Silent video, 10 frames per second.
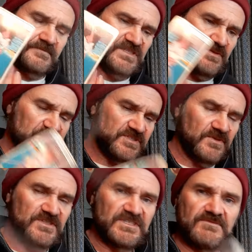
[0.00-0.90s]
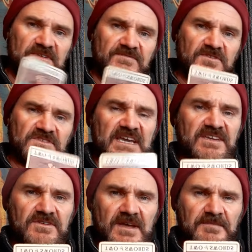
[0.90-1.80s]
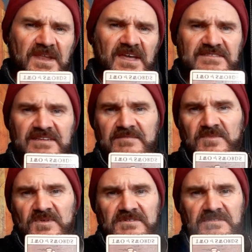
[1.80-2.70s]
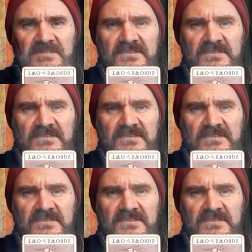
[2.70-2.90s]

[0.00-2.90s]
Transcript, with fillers: Two of Swords in reverse. Yeah, you're not blocked anymore.